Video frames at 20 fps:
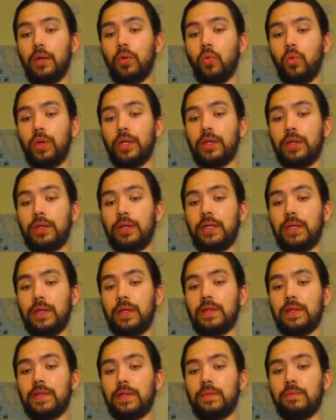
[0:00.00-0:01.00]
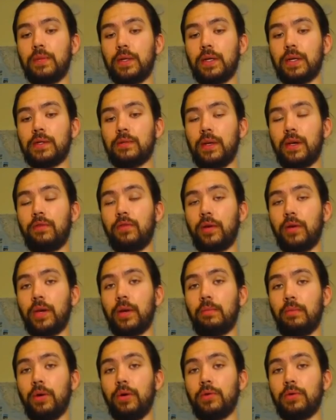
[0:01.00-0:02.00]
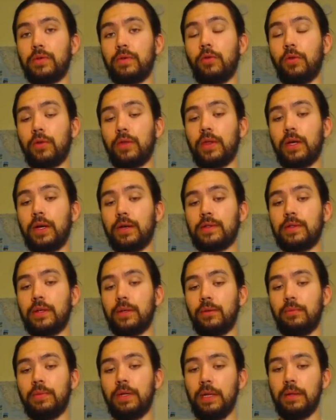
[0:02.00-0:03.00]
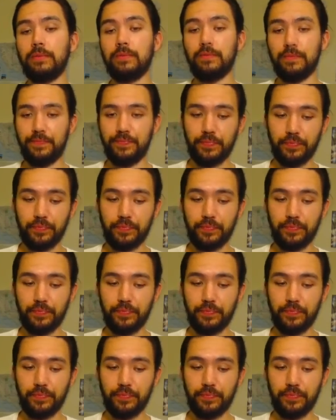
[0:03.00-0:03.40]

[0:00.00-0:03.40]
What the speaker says: with this, because we have at most 4,000 LP,